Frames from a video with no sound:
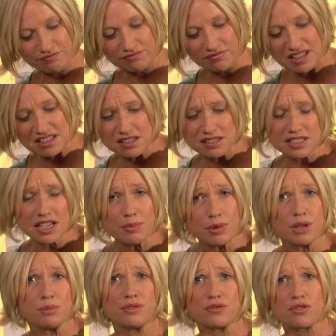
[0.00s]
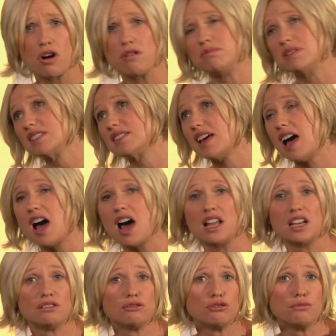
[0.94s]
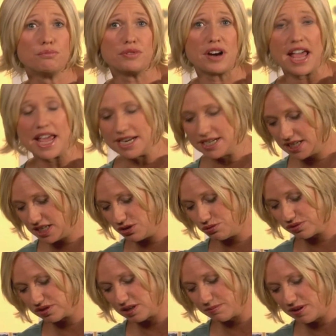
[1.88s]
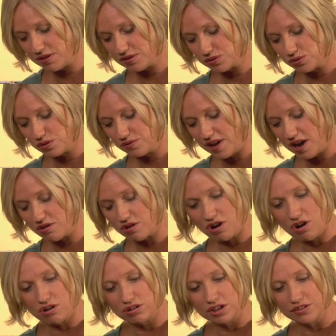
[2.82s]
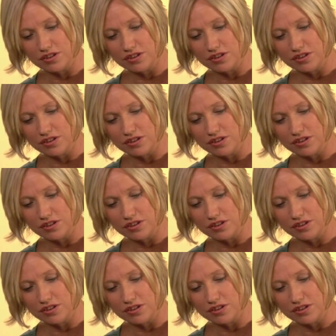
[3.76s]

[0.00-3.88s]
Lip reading: So some of them have got masala or brandy or some other sort of alcohol in